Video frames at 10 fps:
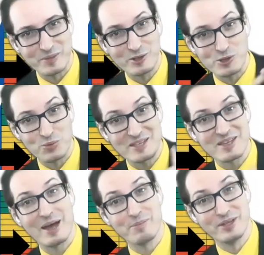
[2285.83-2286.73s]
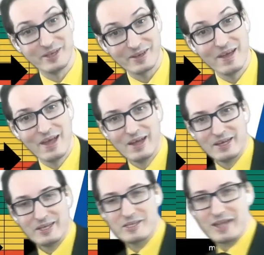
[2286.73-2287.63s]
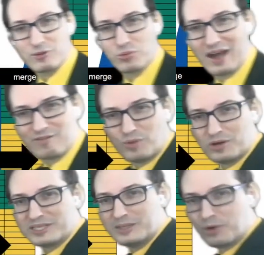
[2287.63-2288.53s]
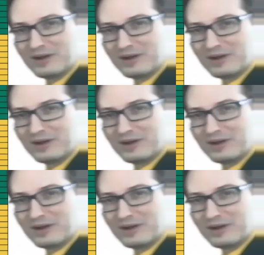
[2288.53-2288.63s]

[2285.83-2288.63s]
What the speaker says: because what's happening is that we have multiple